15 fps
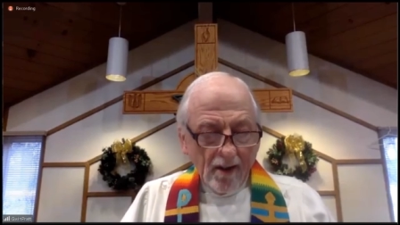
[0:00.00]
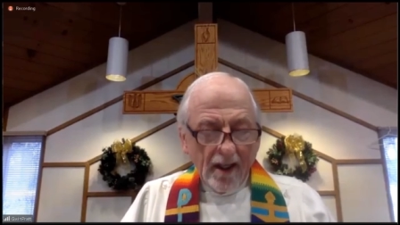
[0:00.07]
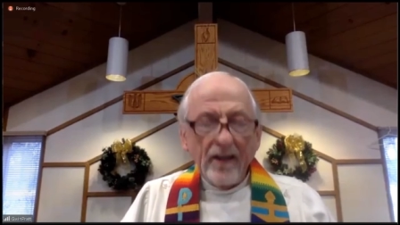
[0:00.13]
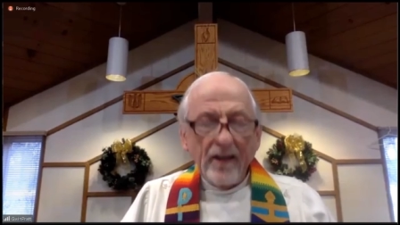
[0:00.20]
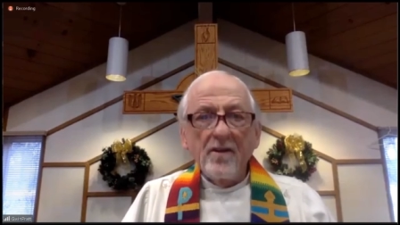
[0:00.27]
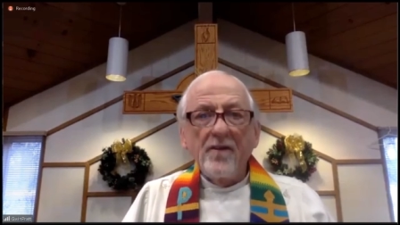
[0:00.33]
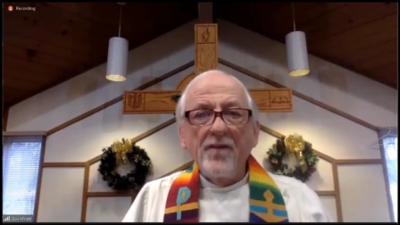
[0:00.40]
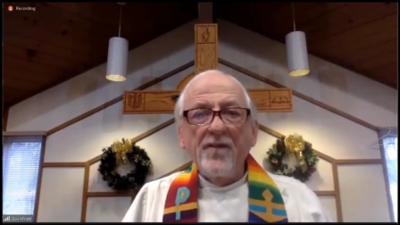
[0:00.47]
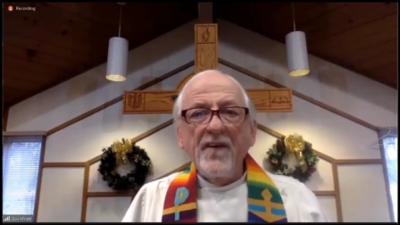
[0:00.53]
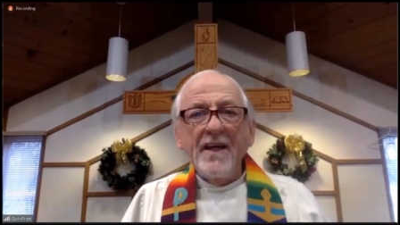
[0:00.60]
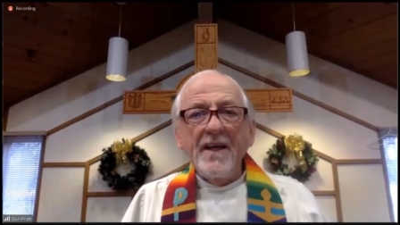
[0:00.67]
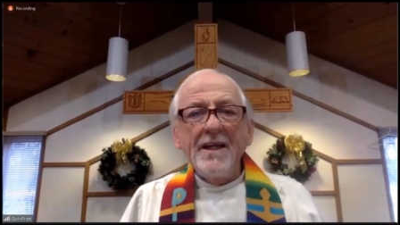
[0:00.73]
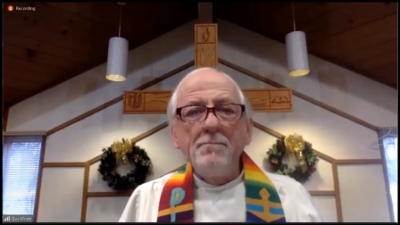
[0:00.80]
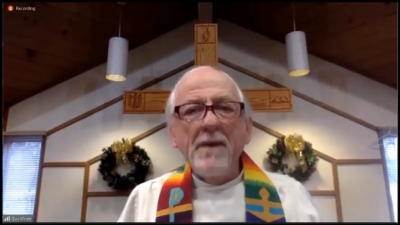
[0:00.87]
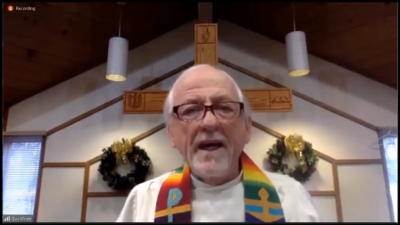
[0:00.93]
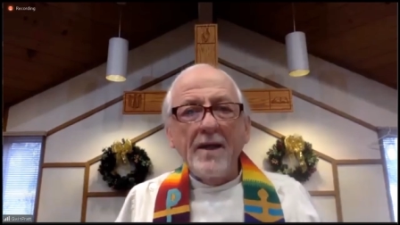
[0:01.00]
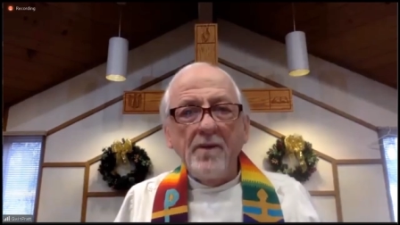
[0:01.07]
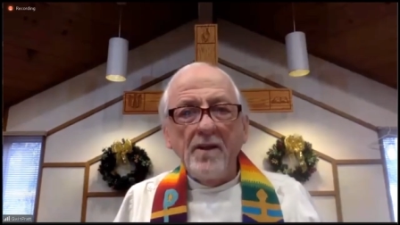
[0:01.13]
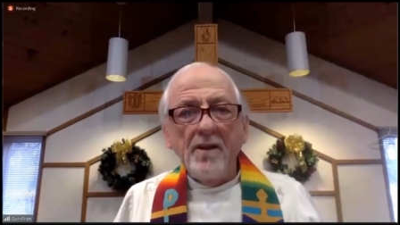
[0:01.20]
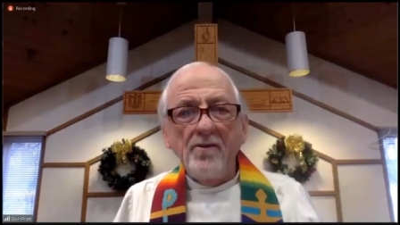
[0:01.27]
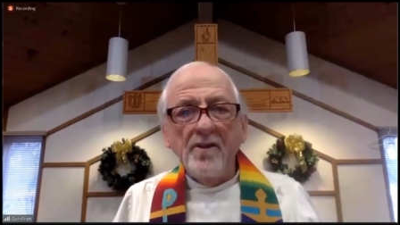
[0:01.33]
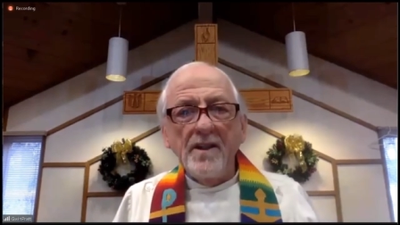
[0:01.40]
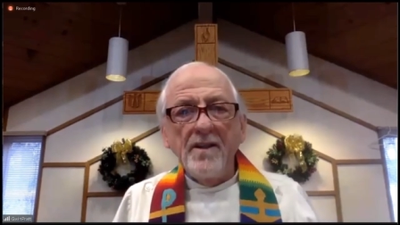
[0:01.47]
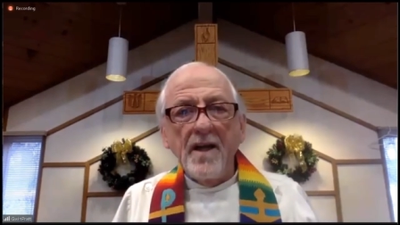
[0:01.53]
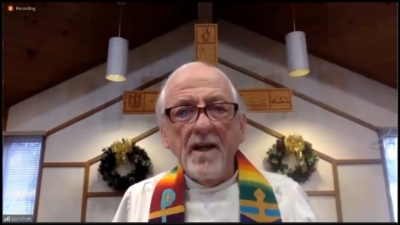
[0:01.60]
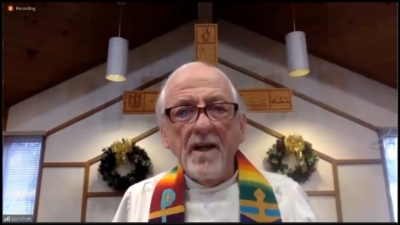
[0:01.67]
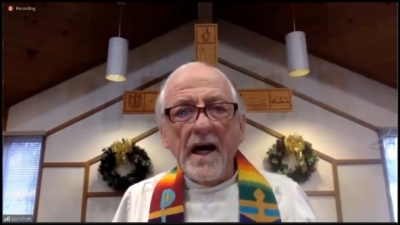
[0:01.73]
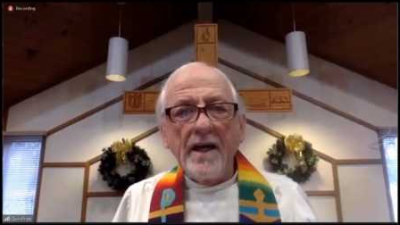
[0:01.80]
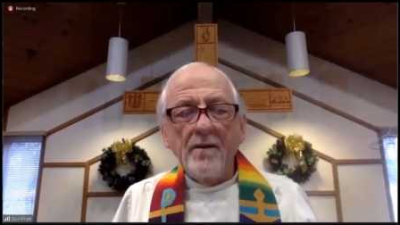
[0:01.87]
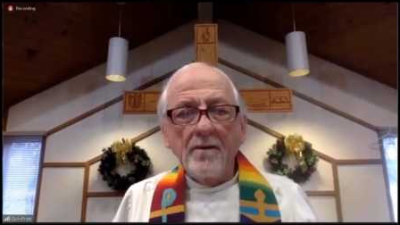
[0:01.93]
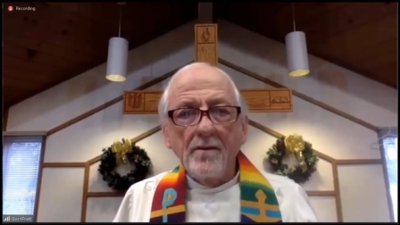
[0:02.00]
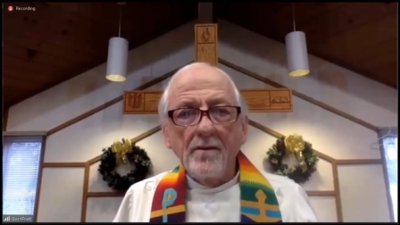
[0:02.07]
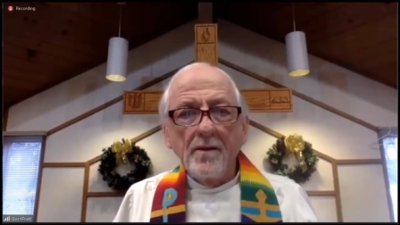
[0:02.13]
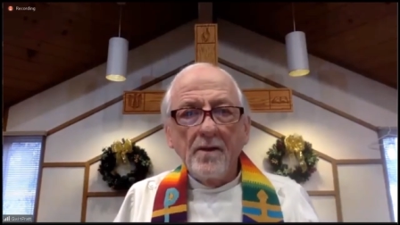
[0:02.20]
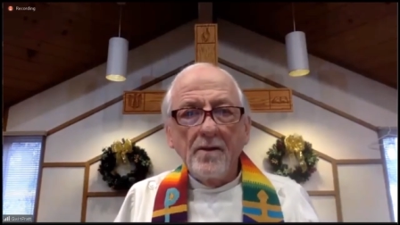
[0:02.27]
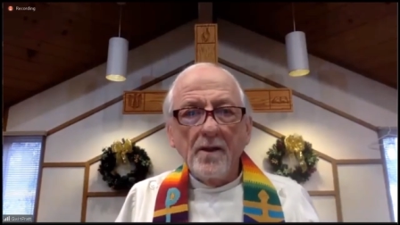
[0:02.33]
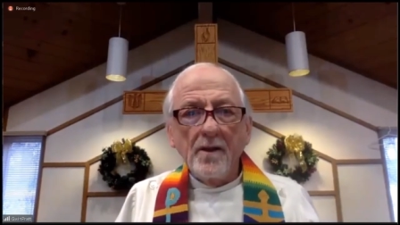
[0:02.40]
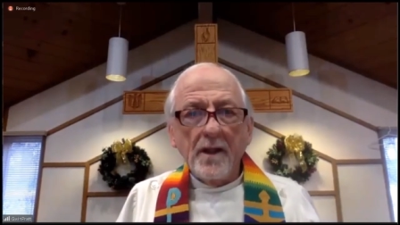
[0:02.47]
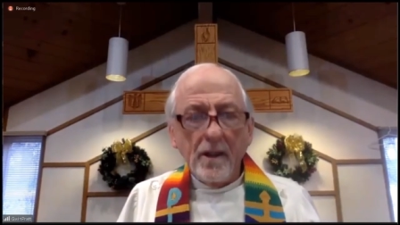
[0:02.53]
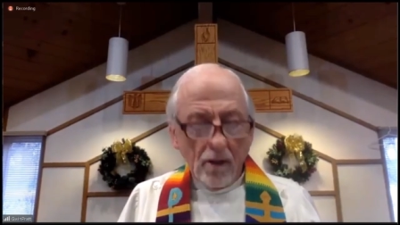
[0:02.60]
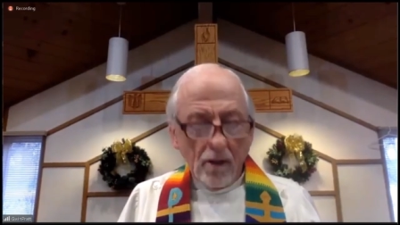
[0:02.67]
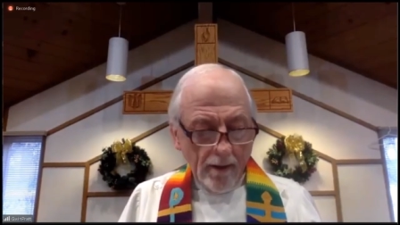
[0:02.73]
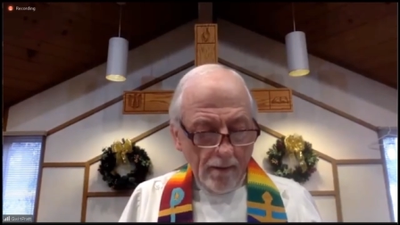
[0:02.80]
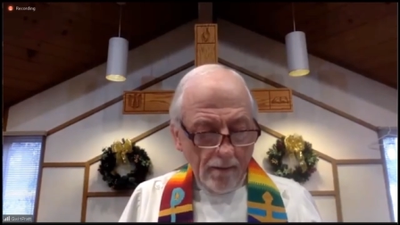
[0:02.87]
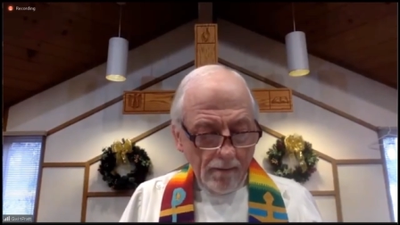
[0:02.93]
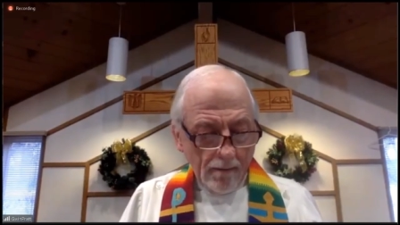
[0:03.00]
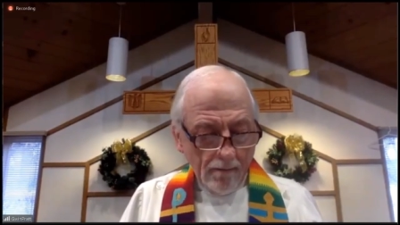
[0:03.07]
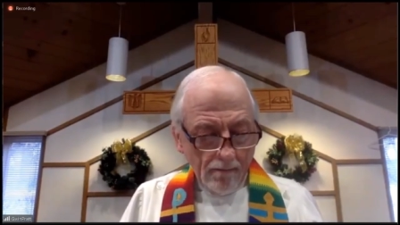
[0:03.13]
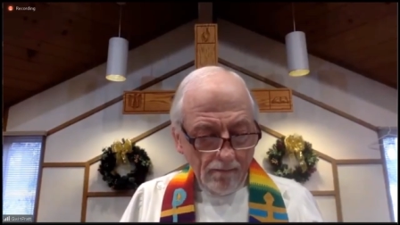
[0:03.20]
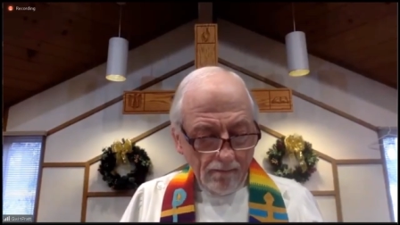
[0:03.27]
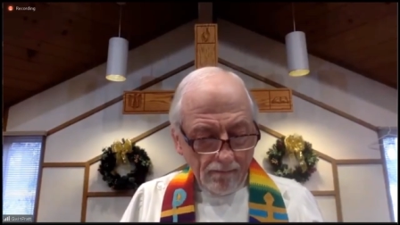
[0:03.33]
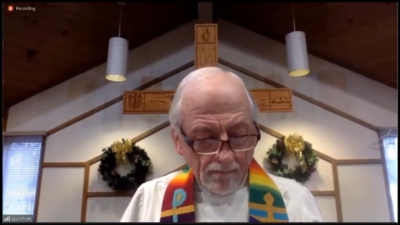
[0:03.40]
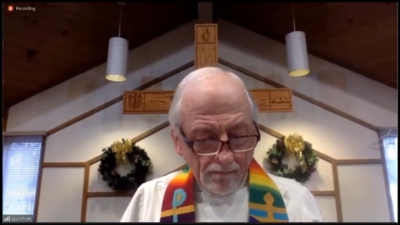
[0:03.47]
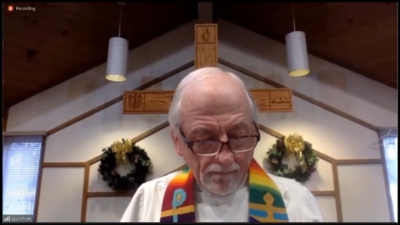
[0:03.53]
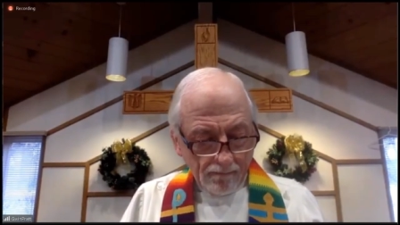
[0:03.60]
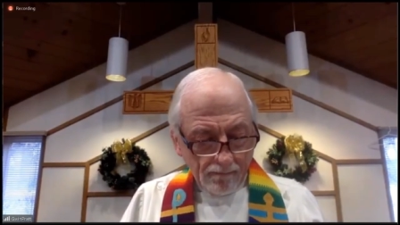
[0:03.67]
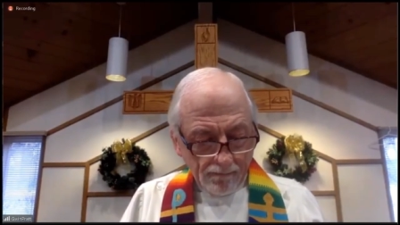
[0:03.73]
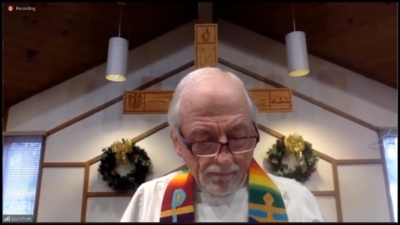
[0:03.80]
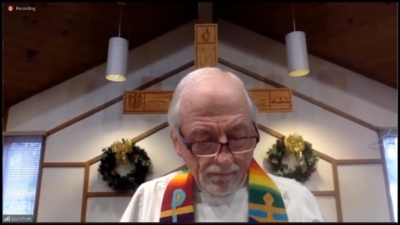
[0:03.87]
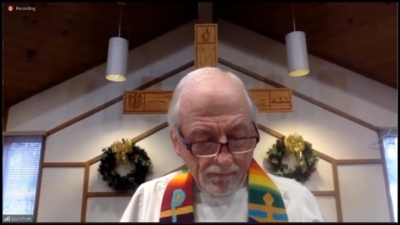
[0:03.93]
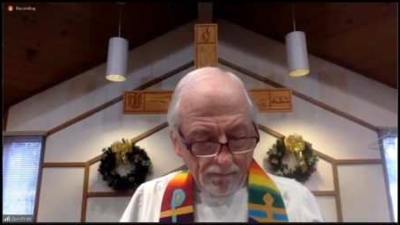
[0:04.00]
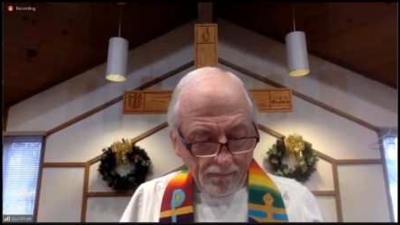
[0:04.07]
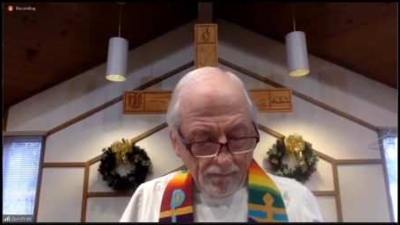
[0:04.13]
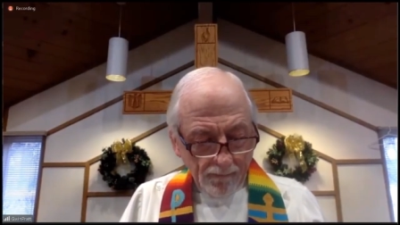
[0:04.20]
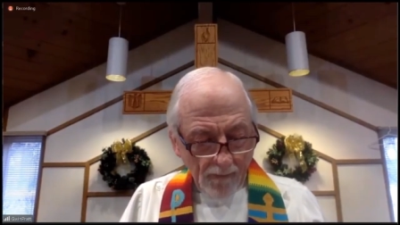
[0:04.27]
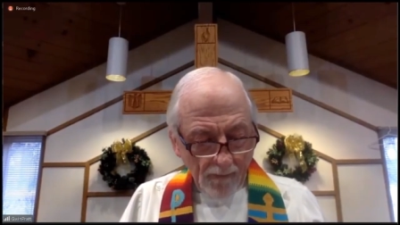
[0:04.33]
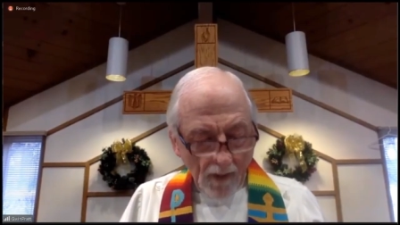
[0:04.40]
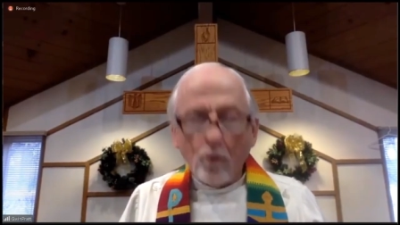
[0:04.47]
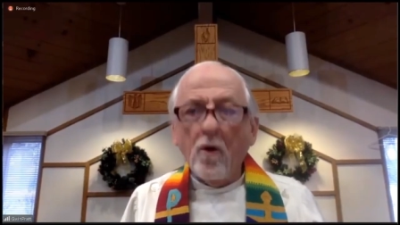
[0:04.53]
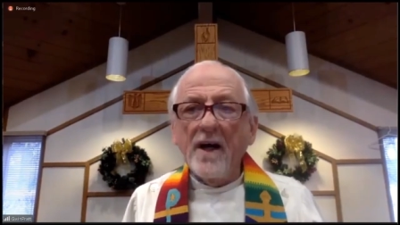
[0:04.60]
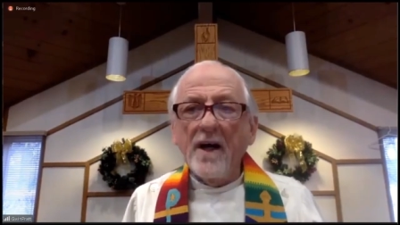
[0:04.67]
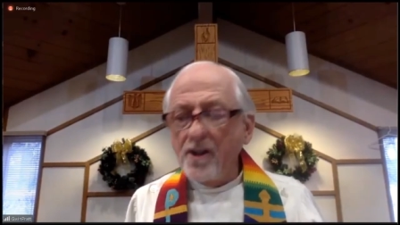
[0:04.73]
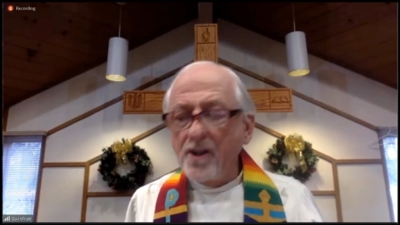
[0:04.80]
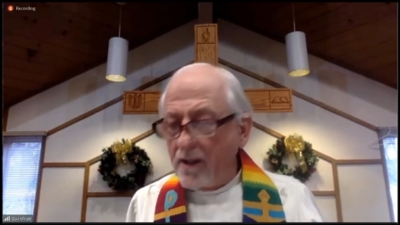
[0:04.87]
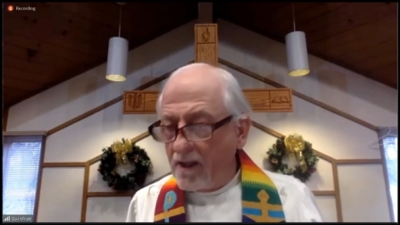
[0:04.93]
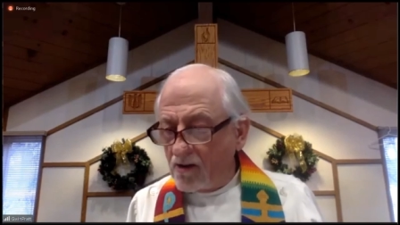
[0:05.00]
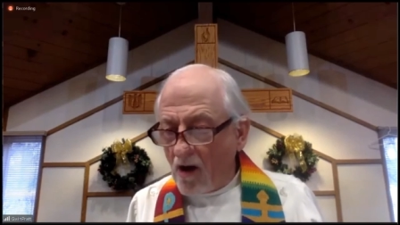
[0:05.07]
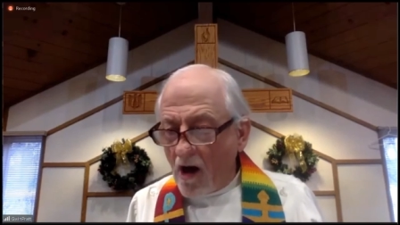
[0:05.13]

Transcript: and to feed babies and not to kill them. The question is